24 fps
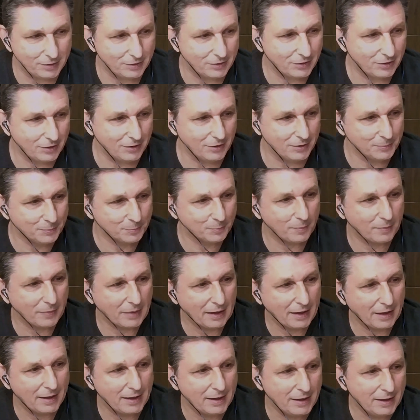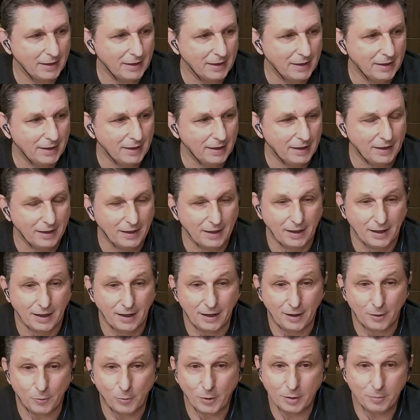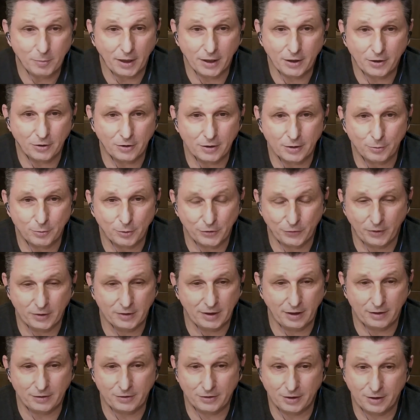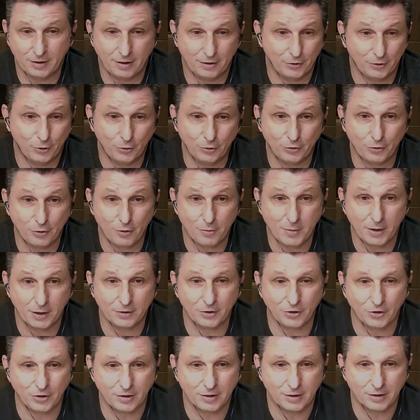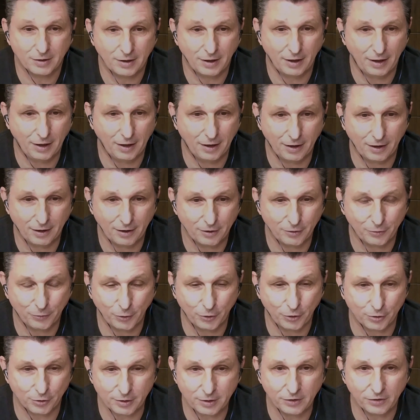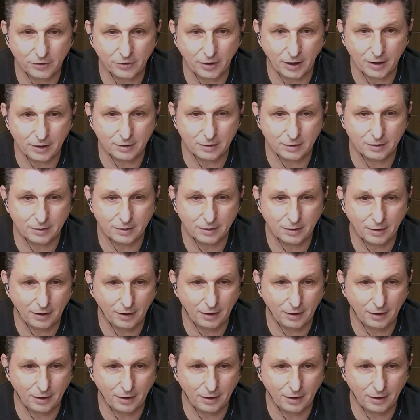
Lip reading: So, well, Michael, it was fantastic. Thank you so much for your insight.